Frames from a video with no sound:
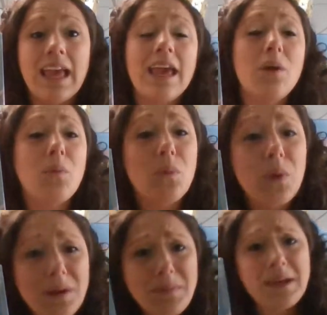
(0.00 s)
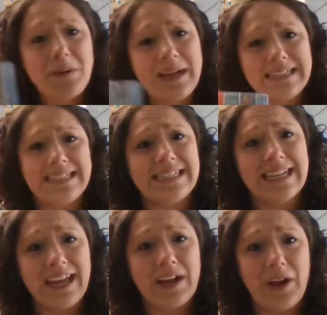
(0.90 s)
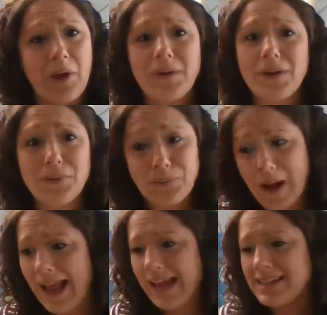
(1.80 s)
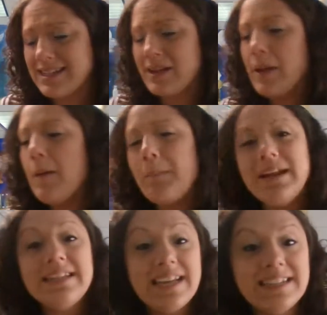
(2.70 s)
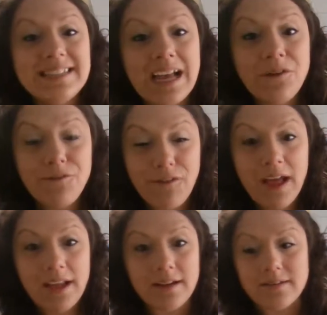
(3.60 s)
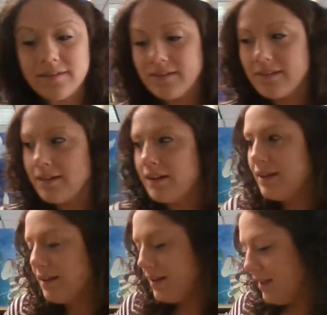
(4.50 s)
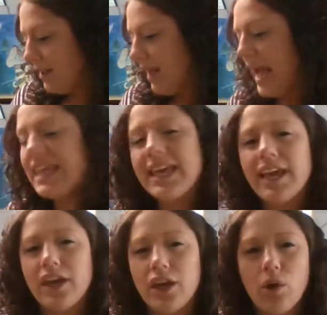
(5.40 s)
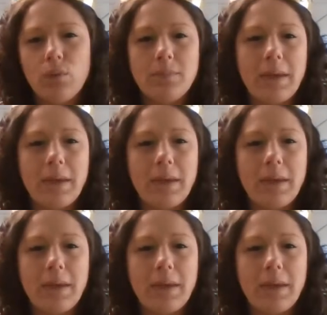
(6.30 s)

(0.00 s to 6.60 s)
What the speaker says: It would be crazy to get a goat, you're right, but it does sound fun. I think a goat would